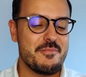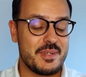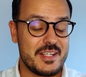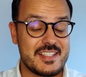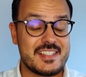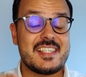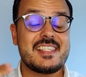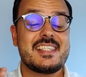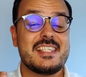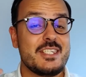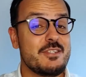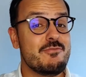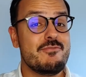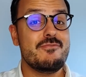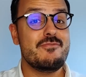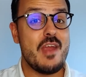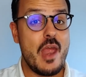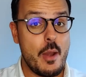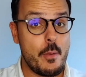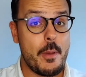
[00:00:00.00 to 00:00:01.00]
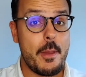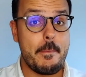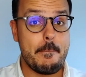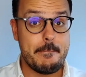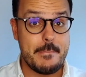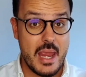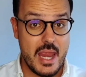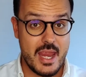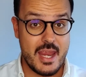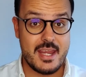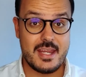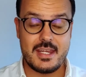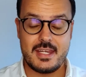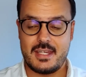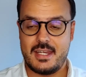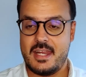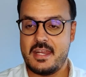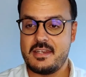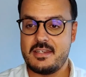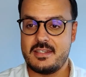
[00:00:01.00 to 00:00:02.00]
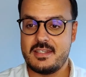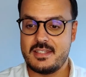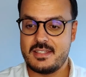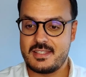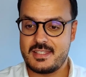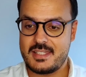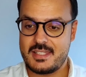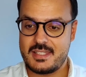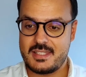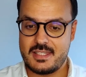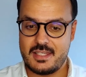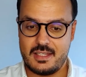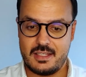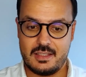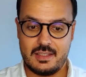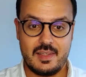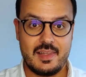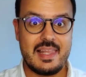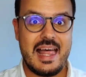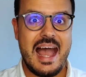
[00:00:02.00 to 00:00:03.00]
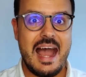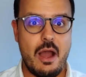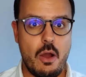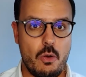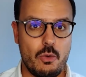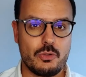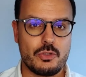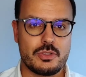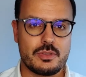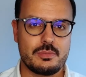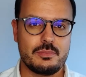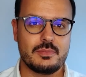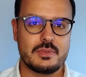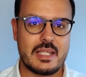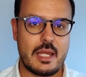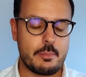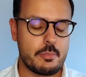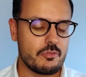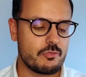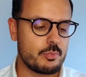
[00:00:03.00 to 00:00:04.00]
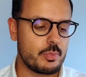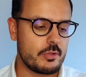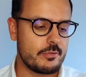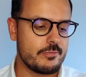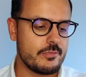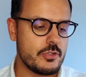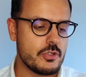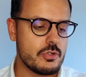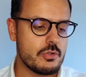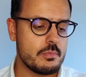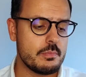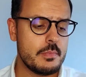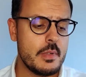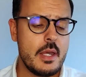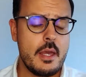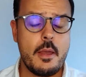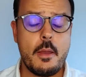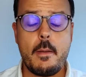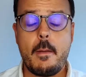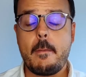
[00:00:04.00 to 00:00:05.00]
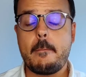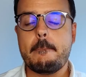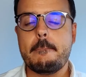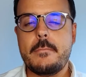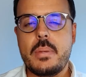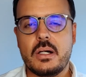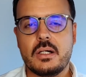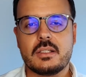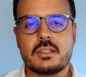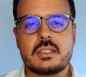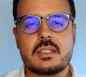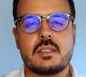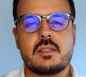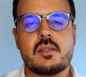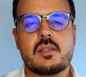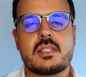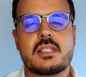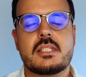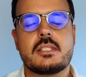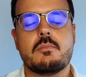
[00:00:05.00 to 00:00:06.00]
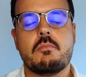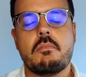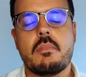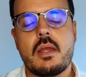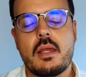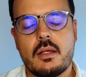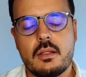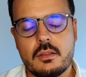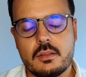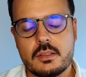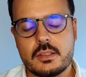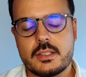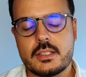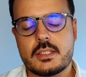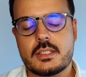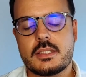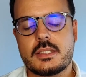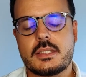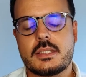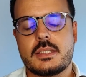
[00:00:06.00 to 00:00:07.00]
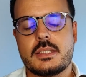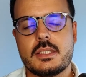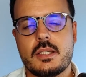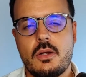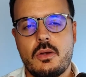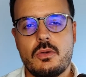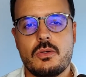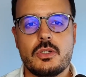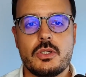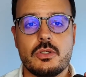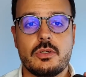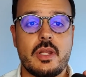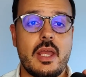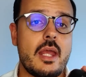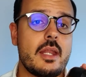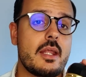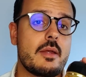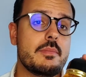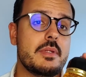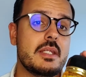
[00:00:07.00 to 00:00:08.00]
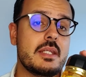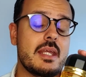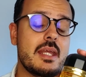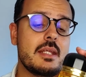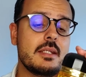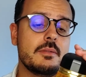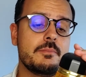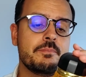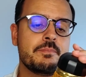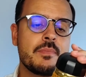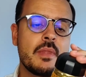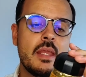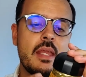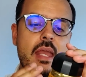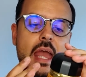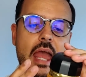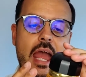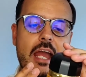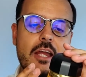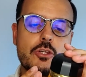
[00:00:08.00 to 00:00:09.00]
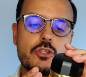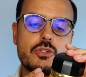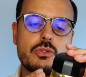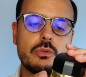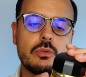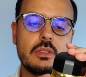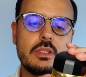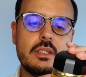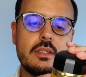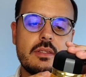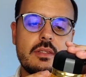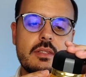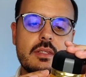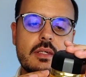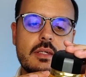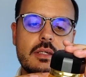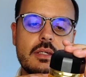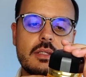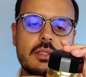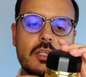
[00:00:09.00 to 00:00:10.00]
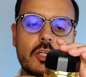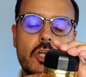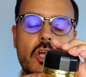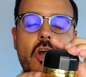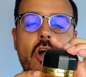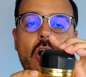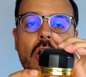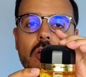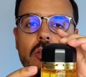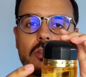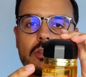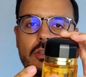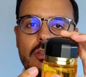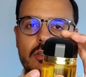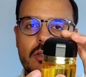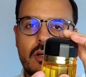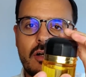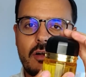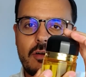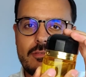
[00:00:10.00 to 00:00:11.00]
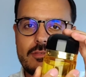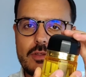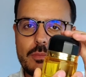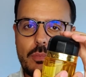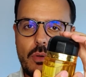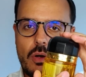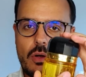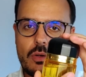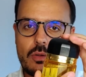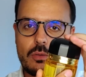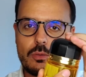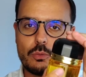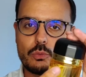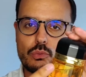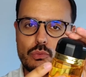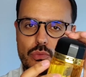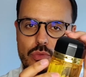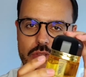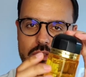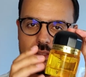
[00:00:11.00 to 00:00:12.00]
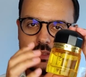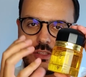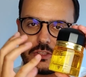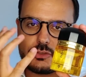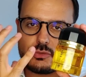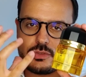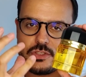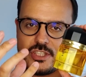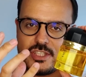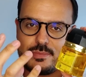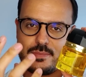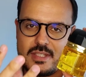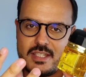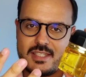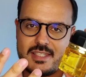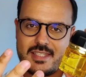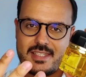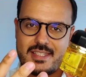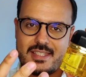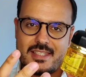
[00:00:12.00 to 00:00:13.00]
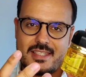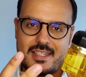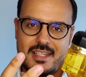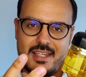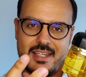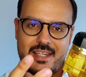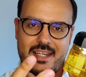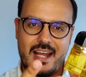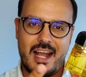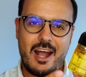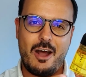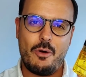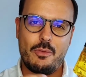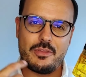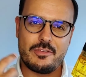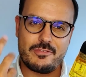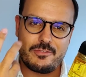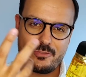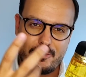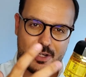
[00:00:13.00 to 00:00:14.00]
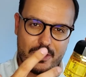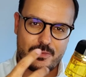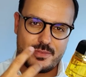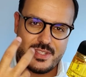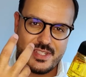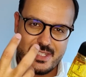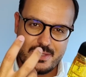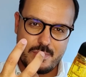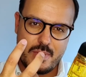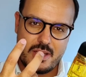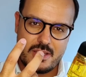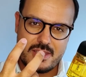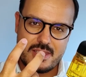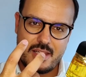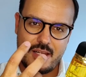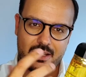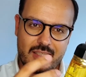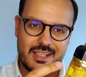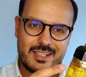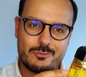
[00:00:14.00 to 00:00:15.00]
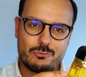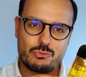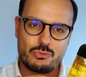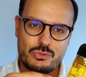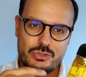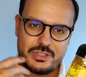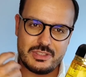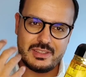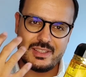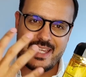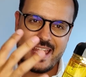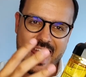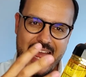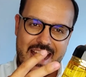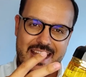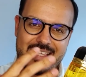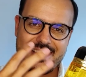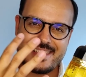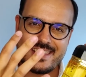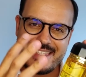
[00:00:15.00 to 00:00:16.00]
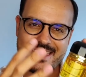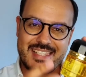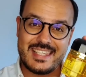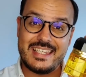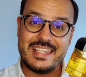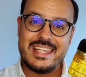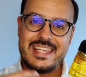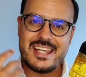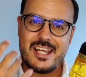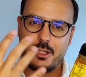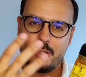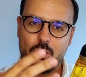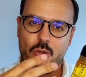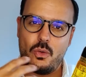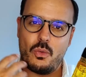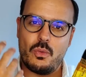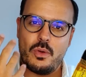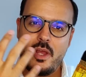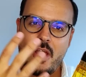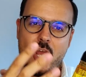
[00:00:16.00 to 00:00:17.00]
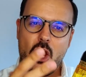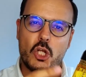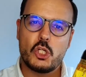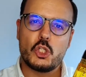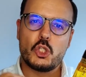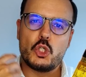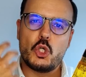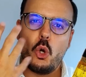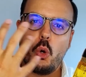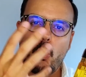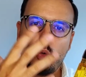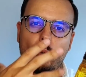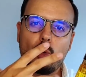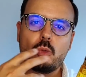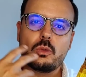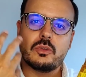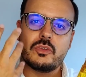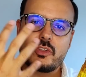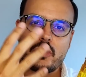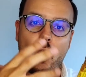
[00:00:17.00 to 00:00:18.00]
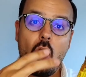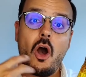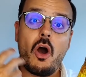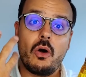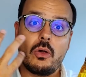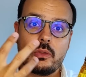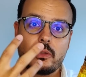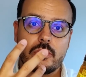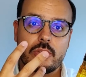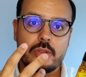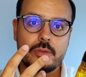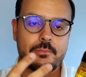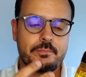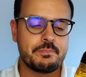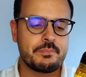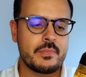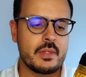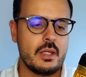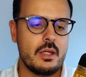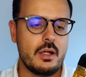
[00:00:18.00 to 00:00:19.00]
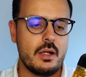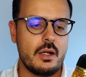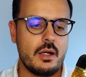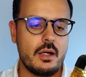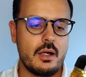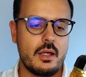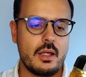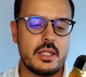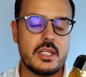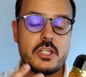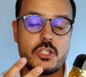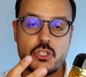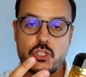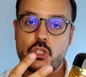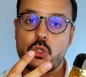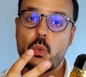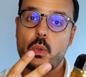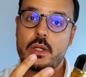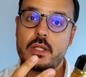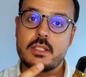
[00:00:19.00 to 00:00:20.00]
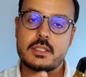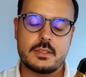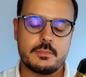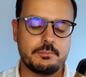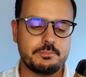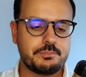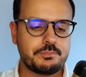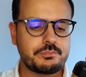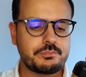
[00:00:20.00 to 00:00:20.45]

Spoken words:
because this is very big and it's a loud type of perfume, but the smell, it's so good. And I mean, in actually the color of the bottle really transmits how the fragrance smells like. It really has this yellow gold color into it.